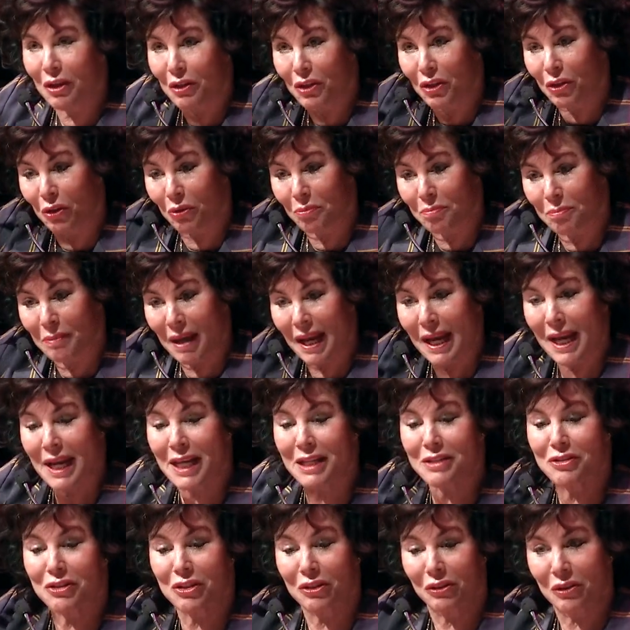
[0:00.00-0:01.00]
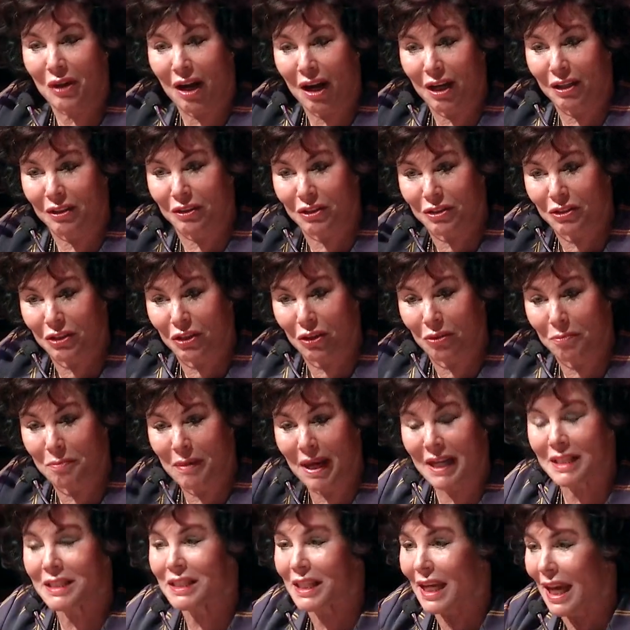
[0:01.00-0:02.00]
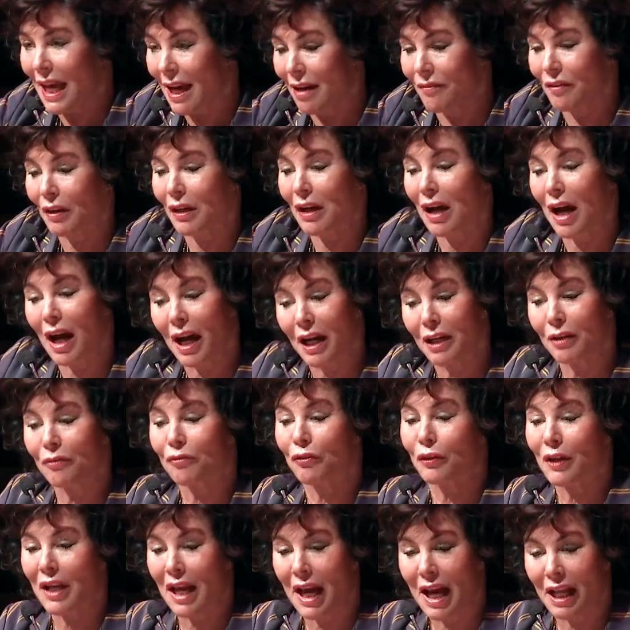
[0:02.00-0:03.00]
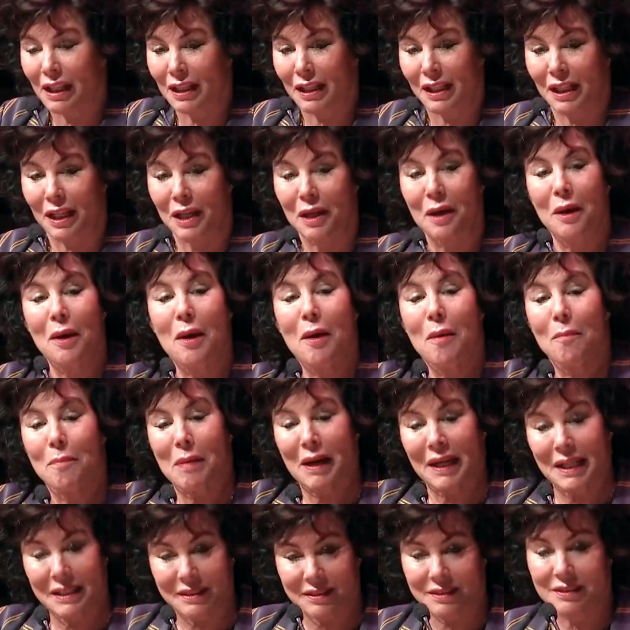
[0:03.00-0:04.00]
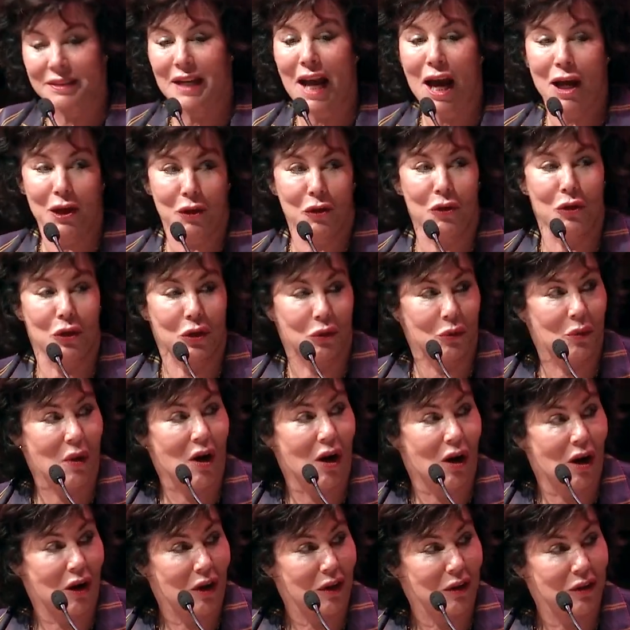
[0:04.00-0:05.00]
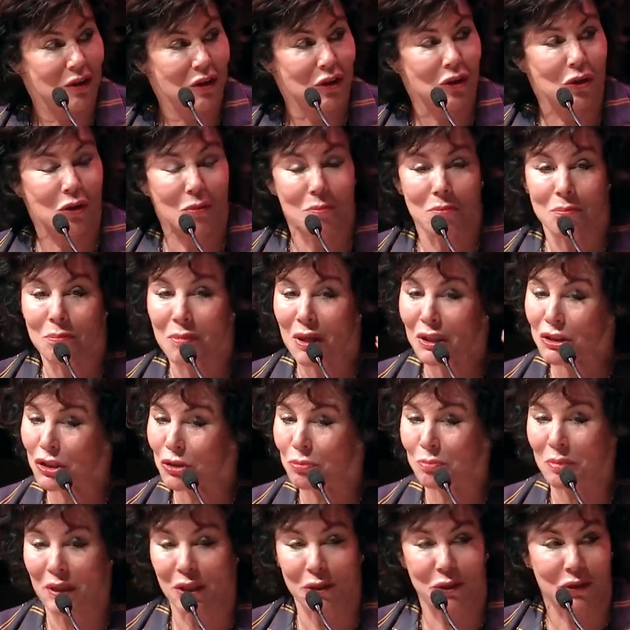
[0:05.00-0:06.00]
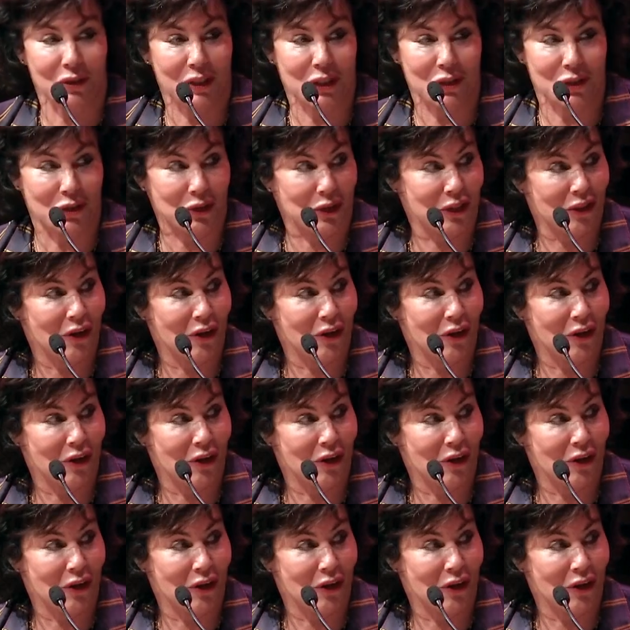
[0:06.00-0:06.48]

You're made to have a kind of reality, but it's not who you are. You're much bigger than your